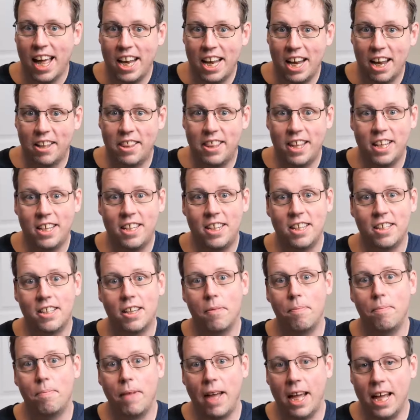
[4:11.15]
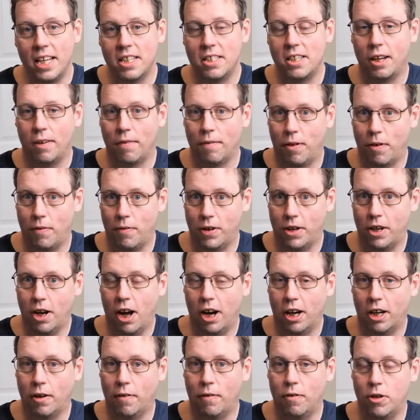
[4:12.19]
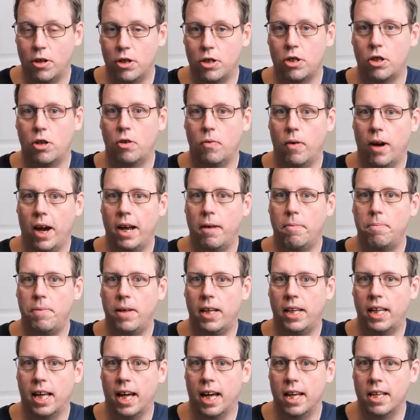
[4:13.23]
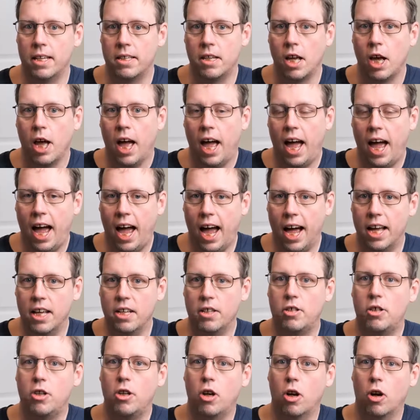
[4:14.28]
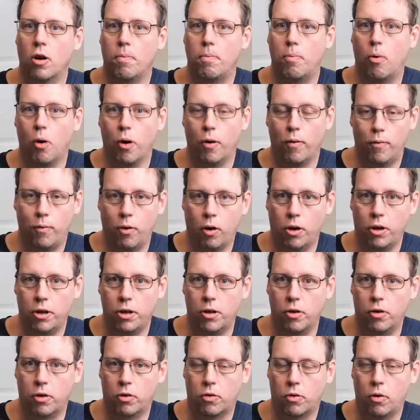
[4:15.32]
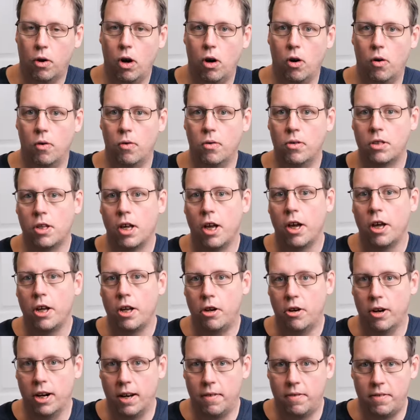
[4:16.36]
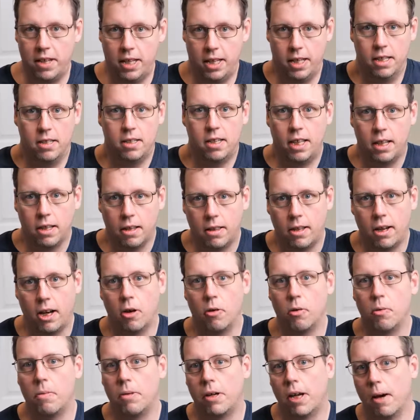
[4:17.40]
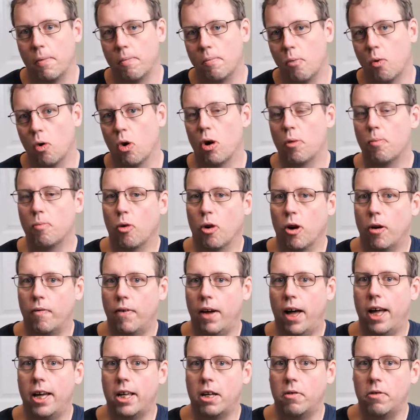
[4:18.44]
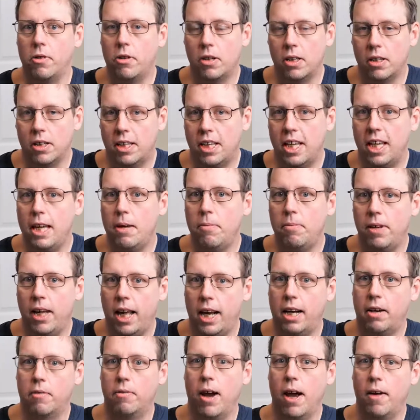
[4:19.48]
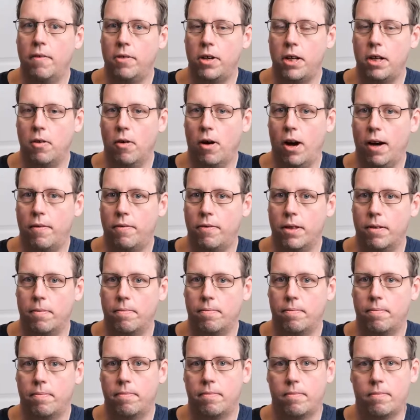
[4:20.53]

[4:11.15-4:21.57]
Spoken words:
Now, this is amazing for photographers, right? Because as your portfolio grows, your NFTs, in theory, would become more and more value, and you could keep getting revenue off them.